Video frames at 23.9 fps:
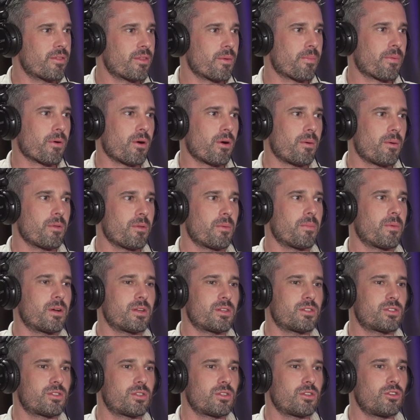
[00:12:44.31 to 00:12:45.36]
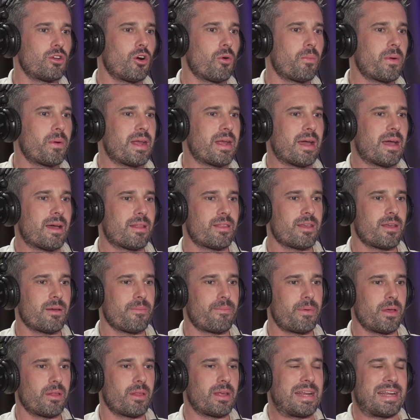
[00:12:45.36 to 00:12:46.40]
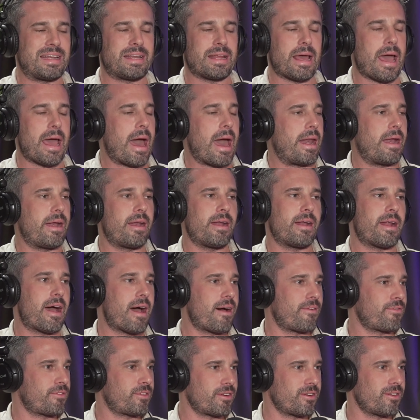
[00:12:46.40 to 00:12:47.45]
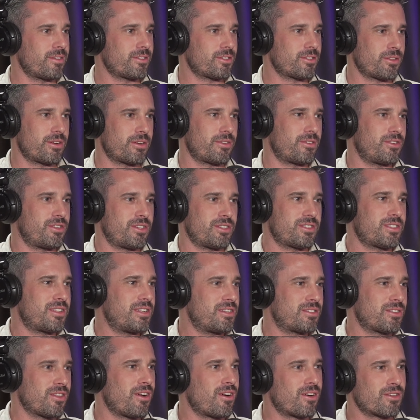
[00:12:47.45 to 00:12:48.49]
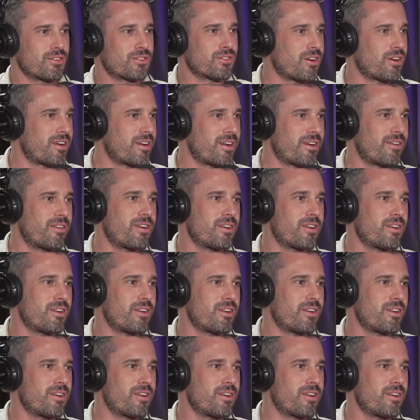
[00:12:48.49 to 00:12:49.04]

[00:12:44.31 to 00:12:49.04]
The problem was nobody had the ability to edit it after, so there were just these long drawn out